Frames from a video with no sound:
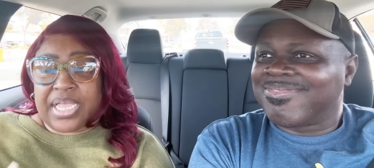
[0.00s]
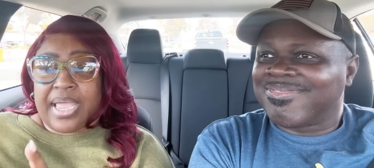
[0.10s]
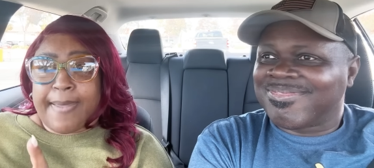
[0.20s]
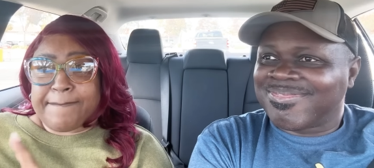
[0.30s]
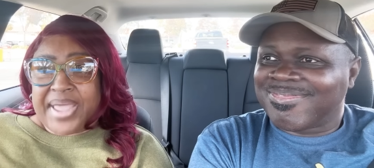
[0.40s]

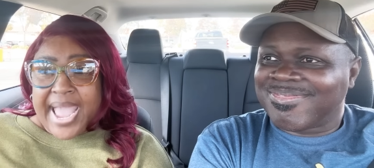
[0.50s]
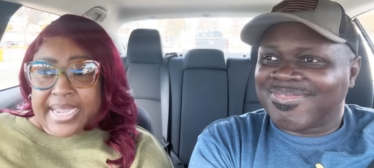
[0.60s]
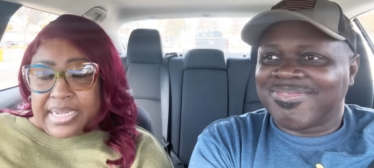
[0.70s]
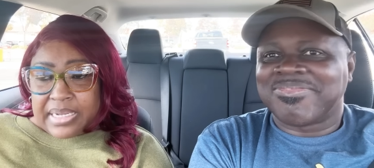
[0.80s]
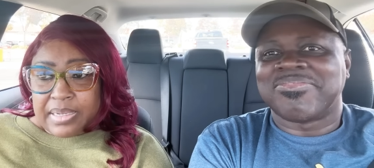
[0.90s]
Speaker 1: and pack
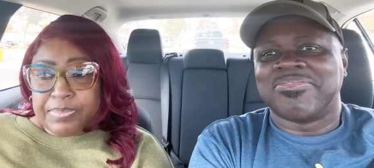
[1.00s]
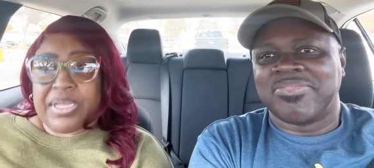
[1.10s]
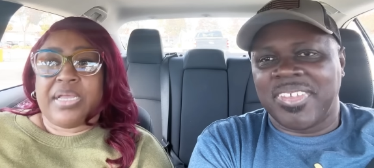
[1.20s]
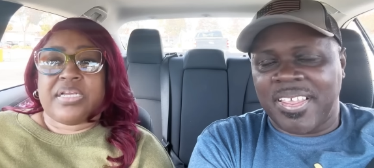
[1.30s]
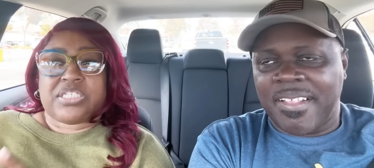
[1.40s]
up
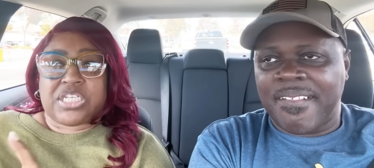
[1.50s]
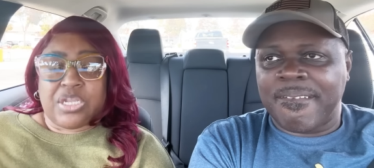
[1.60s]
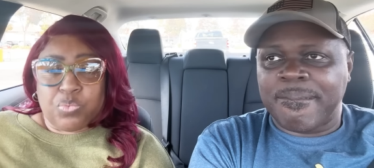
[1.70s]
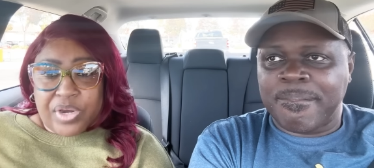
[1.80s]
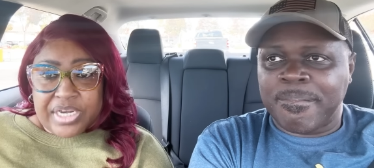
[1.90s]
yeah. to
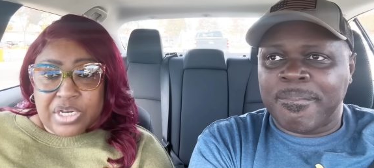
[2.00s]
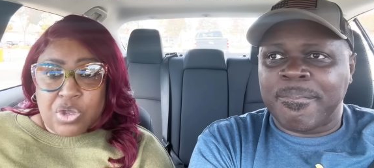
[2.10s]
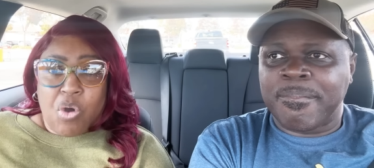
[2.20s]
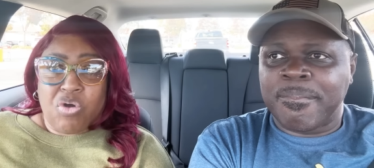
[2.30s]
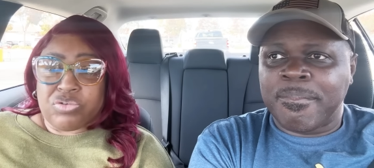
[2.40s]
get ready to
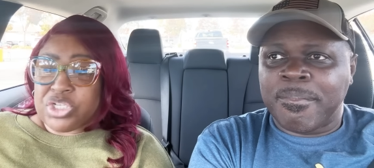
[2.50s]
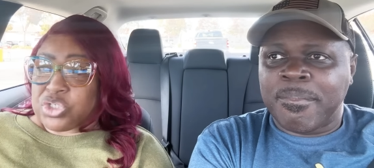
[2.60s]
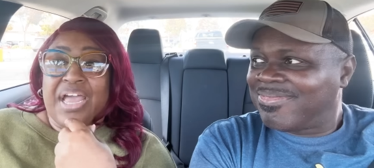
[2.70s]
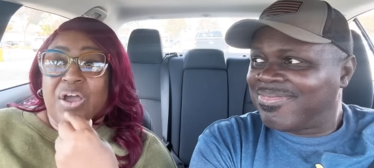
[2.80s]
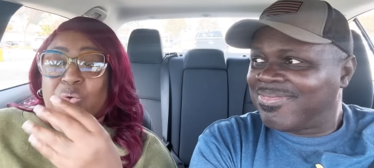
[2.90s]
go on this
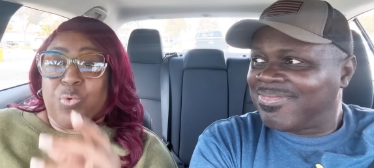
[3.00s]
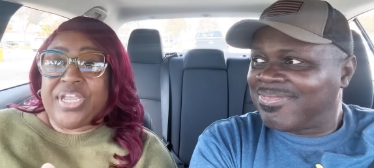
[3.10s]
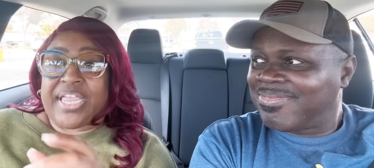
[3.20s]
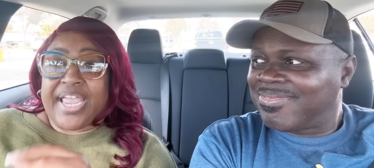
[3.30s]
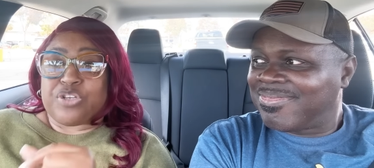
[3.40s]
trip we
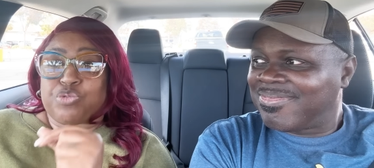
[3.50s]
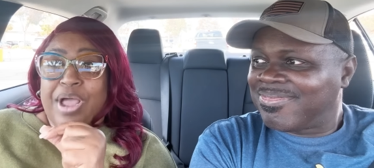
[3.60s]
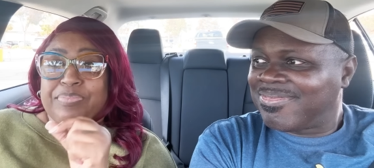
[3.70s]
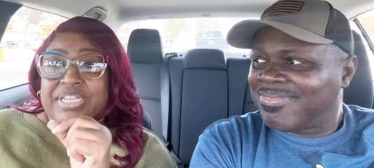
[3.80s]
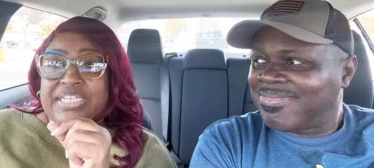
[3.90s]
can't
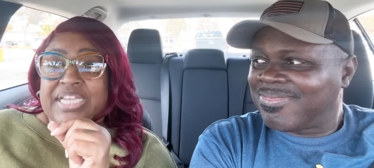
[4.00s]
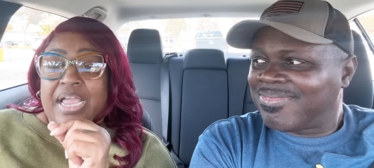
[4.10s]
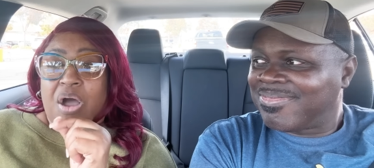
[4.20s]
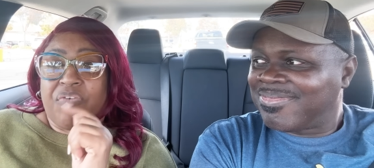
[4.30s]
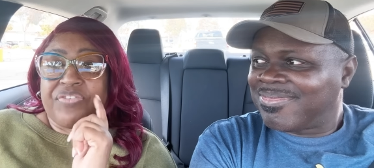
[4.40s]
drop DJ
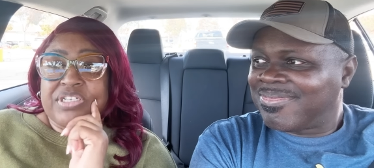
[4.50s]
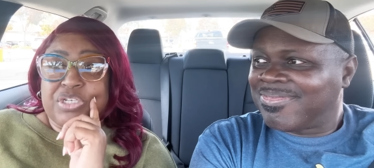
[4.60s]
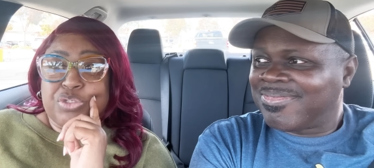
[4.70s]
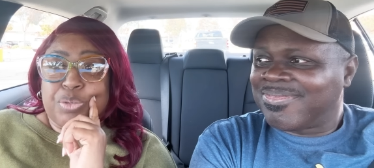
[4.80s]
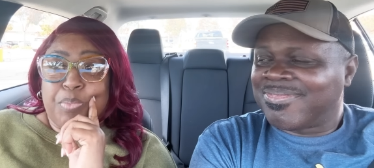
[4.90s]
off
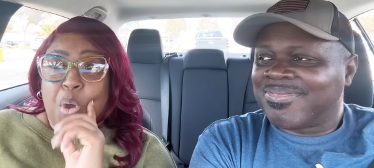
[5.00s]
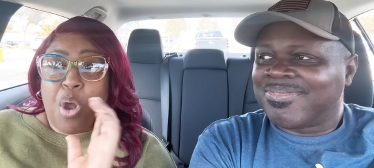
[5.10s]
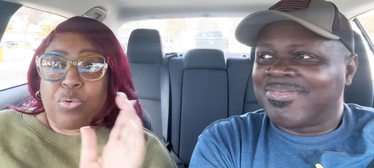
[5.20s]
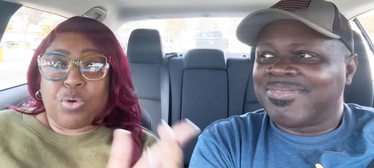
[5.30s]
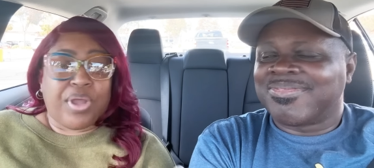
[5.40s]
until
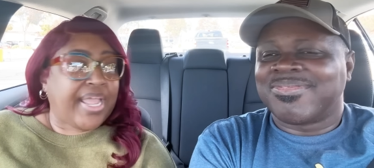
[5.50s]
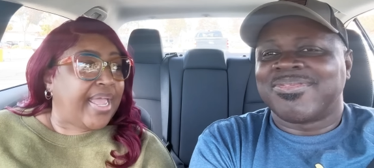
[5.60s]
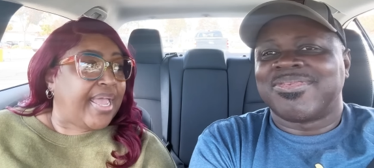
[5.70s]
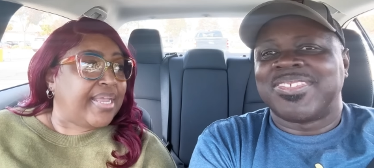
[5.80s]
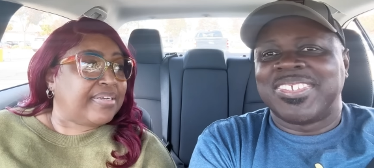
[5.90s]
tomorrow
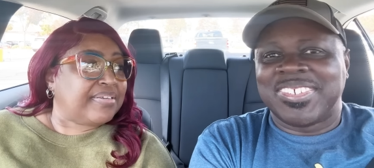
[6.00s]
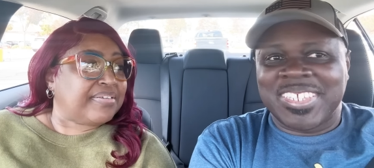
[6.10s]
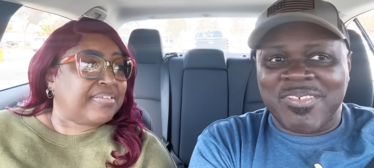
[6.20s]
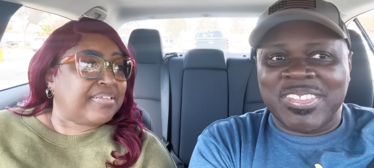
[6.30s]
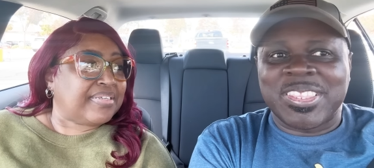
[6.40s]
at
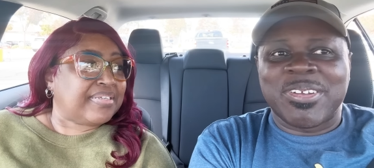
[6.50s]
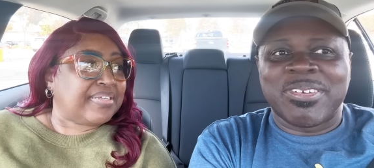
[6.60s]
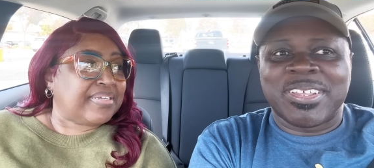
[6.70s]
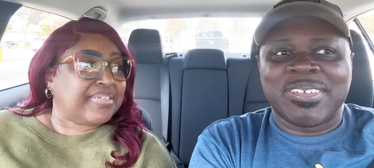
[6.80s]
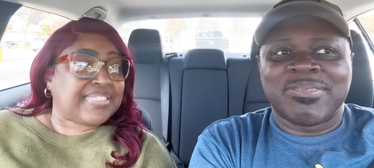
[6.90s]

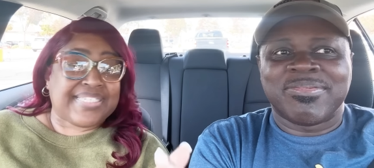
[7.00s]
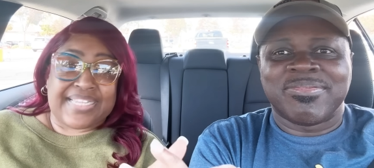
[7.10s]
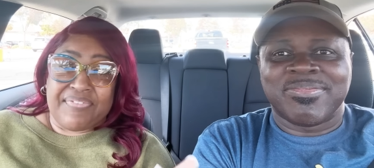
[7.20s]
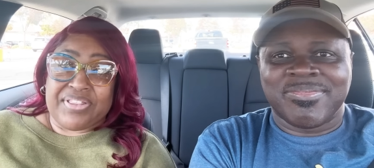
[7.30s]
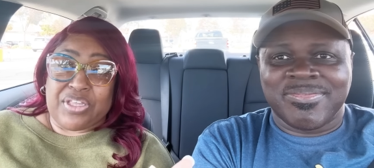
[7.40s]
Speaker 2: 7.30.
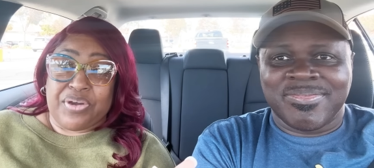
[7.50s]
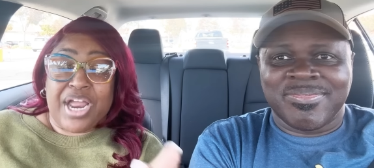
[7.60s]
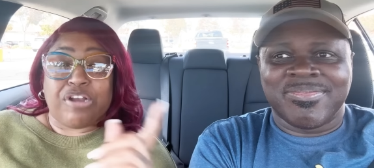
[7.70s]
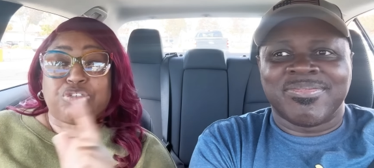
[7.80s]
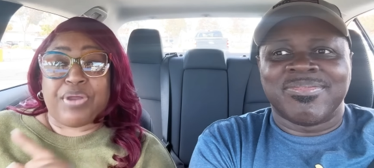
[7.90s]
Speaker 1: 7.30.
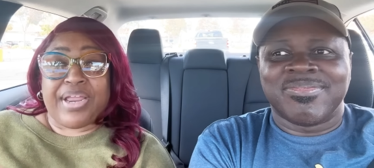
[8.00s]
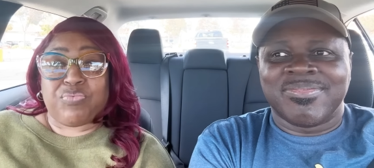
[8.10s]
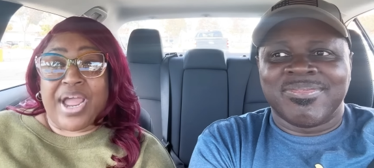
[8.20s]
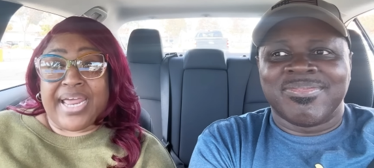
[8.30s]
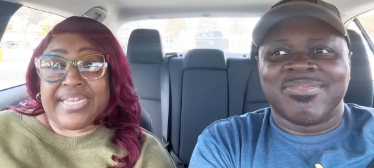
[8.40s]
Our train
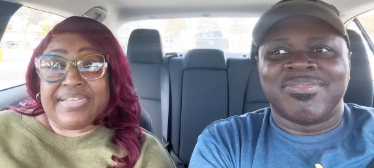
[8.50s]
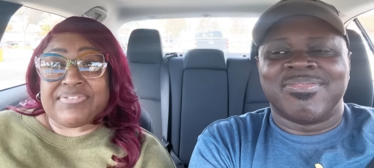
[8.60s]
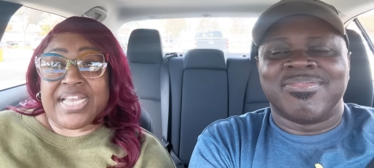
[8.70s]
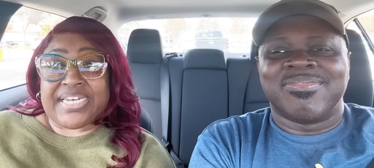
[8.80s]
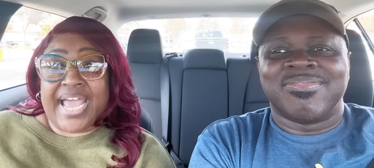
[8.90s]
ride
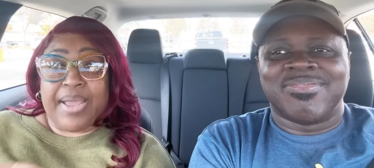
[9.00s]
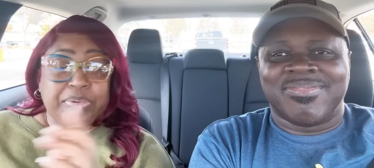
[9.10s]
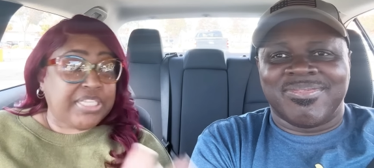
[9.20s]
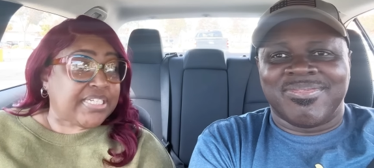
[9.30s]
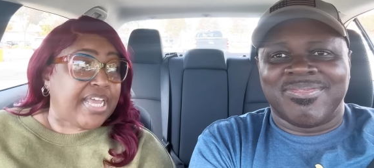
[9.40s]
leaves at 9,
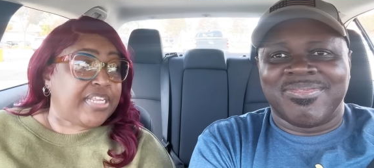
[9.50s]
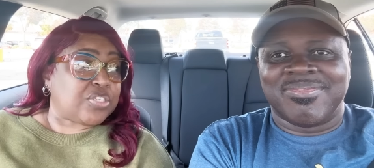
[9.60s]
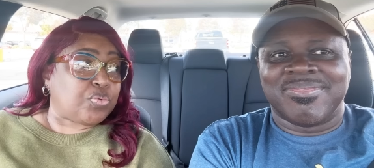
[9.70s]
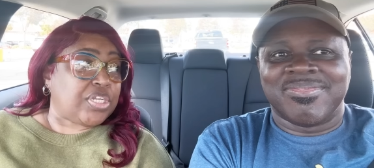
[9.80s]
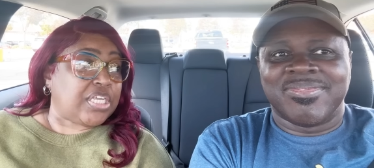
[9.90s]
but this lady
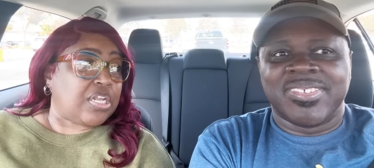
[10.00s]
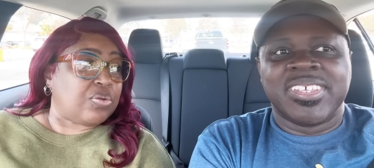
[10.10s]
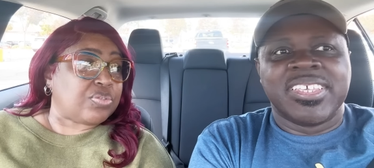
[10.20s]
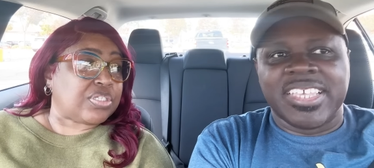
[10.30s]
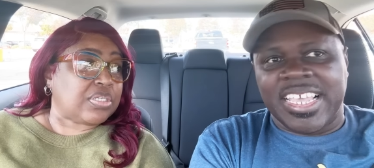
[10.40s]
is really
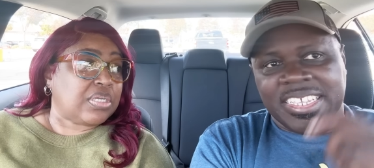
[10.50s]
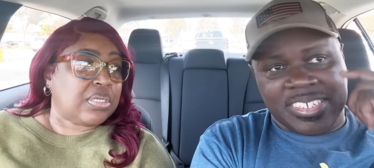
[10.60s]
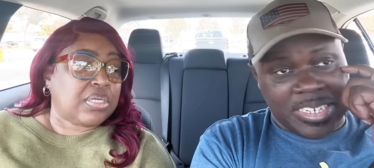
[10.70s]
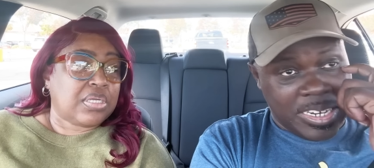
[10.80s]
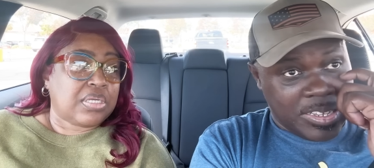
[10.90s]
close.
Speaker 2: Yeah,
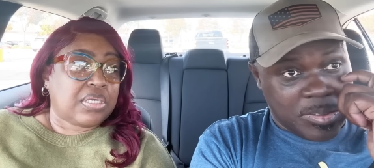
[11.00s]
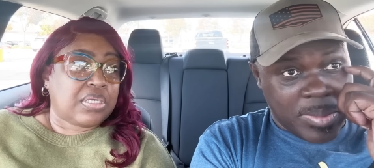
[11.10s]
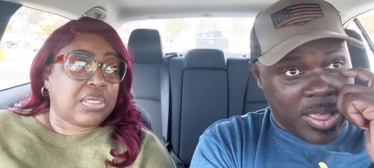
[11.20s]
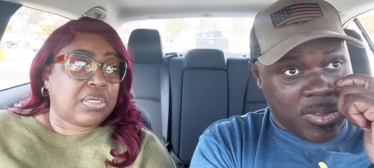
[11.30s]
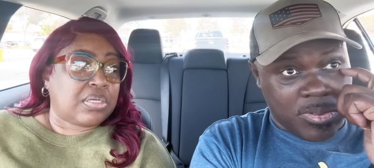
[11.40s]
she lives
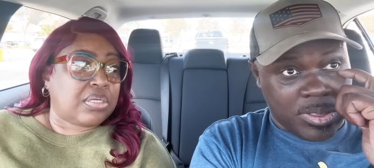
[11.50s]
about